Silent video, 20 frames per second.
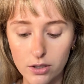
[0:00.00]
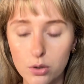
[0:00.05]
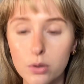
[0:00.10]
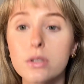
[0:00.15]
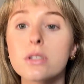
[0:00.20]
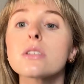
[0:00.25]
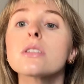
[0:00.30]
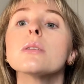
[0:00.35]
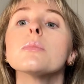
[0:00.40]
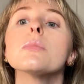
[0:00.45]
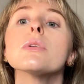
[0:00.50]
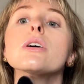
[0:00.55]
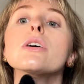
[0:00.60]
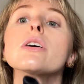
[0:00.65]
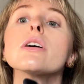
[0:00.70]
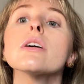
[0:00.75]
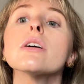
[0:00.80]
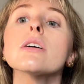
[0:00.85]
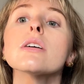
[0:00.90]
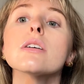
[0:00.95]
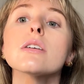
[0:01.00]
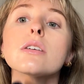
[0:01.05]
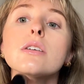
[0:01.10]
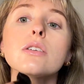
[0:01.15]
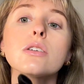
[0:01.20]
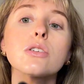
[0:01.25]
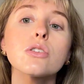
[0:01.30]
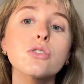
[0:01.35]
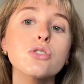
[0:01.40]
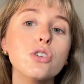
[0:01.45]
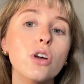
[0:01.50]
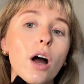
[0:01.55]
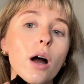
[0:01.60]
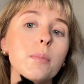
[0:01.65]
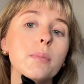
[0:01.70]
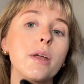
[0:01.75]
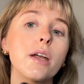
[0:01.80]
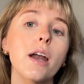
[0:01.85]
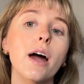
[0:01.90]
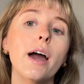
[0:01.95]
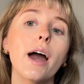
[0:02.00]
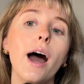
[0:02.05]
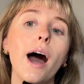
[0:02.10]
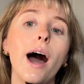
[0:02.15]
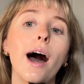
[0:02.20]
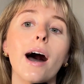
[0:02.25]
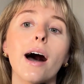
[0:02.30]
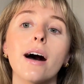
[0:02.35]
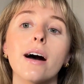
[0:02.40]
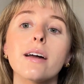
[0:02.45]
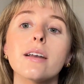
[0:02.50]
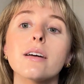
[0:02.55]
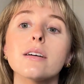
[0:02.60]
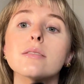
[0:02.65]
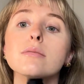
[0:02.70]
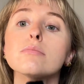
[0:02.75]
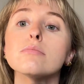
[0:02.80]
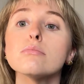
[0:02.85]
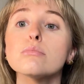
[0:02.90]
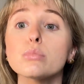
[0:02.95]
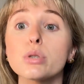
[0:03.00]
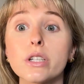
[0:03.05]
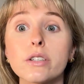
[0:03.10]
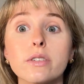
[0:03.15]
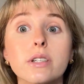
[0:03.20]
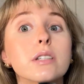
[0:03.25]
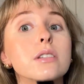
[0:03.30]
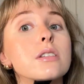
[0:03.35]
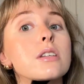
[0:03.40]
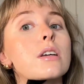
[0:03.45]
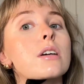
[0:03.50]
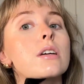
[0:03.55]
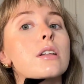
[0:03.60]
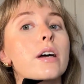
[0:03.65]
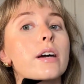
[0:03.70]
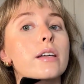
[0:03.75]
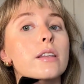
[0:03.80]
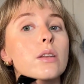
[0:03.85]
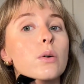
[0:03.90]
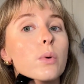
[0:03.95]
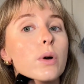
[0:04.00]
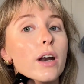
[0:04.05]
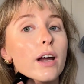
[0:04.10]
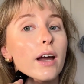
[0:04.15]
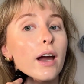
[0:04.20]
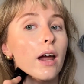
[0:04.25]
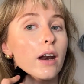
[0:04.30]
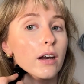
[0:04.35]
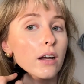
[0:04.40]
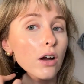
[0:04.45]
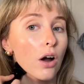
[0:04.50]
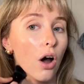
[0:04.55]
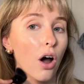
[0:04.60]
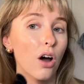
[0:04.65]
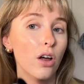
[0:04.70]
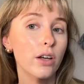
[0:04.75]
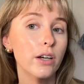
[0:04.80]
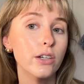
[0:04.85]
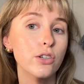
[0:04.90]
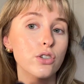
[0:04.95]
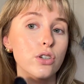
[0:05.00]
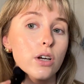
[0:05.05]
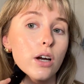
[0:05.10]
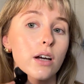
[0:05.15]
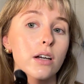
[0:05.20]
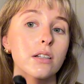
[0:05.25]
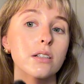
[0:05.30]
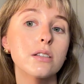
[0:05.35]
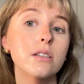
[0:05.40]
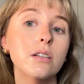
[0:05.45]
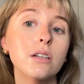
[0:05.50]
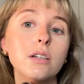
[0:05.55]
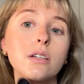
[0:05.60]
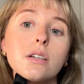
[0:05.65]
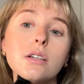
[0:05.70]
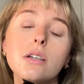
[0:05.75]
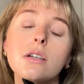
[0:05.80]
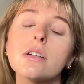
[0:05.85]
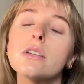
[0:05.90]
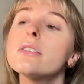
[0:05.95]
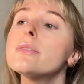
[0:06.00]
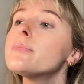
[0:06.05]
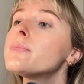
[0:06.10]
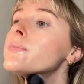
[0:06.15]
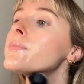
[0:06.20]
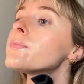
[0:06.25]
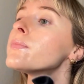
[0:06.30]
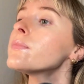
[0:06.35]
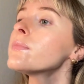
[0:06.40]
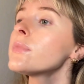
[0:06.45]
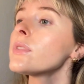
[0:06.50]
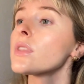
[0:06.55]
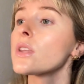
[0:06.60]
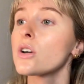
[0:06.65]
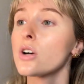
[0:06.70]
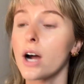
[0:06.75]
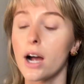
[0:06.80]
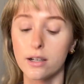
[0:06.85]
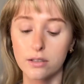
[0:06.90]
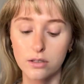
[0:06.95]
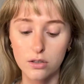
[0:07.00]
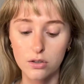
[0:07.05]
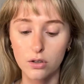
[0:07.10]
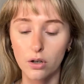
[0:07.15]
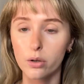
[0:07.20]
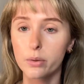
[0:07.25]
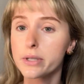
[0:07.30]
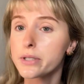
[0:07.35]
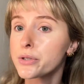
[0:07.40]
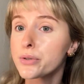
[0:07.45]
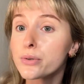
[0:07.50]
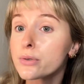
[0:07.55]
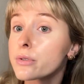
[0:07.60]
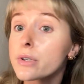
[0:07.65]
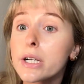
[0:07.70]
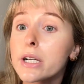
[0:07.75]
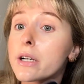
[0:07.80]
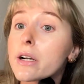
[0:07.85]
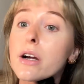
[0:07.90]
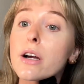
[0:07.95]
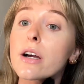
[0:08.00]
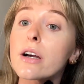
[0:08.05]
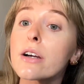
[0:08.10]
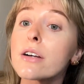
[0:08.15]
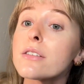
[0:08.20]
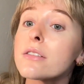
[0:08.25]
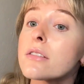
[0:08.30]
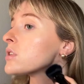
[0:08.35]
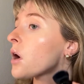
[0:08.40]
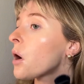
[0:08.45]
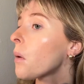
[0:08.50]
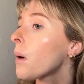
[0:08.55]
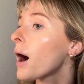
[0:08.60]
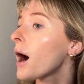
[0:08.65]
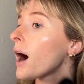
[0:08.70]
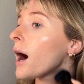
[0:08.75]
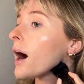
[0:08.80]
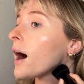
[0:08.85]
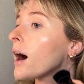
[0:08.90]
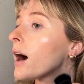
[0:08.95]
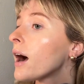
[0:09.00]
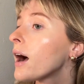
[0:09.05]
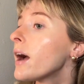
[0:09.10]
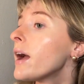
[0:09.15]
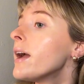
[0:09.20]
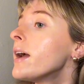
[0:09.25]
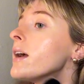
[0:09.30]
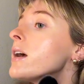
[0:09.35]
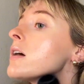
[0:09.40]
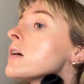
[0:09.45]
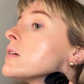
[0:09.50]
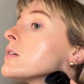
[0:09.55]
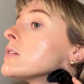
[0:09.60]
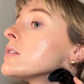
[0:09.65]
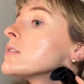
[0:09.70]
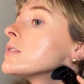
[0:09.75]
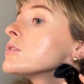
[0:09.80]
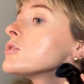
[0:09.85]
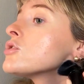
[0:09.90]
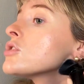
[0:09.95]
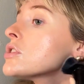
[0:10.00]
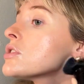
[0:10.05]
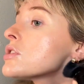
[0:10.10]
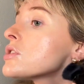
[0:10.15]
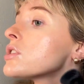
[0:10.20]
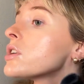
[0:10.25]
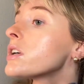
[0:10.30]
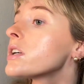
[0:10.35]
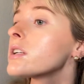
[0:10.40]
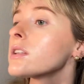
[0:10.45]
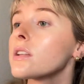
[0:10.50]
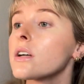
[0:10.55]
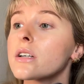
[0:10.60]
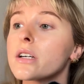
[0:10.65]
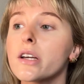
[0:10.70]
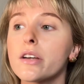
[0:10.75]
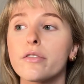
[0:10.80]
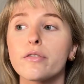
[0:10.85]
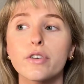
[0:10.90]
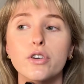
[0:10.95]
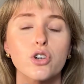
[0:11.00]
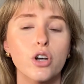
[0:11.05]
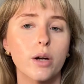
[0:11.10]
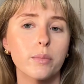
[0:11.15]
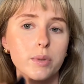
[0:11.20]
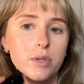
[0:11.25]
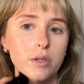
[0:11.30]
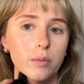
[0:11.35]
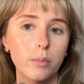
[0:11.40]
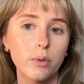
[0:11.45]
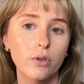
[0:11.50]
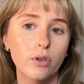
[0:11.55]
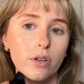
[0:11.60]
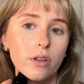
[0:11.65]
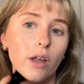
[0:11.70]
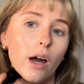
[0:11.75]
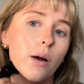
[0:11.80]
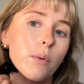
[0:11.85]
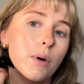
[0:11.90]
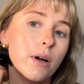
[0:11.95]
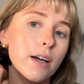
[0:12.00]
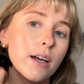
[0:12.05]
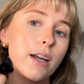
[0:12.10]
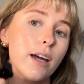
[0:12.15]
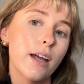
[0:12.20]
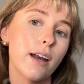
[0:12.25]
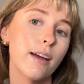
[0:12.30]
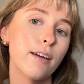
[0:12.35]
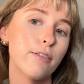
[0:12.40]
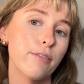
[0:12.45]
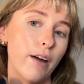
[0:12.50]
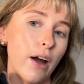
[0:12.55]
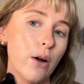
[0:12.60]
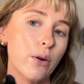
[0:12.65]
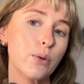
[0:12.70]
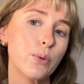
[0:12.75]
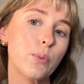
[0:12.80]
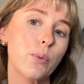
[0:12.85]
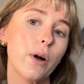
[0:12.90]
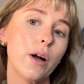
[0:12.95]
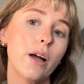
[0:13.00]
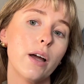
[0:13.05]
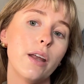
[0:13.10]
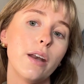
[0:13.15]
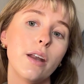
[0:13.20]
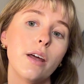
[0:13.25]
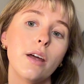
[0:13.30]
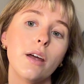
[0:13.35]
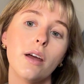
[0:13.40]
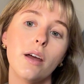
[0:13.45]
a similar job that I had previously, like the one I had in college, because the grass is always greener. So I just started looking for jobs similar to that one, and I found one.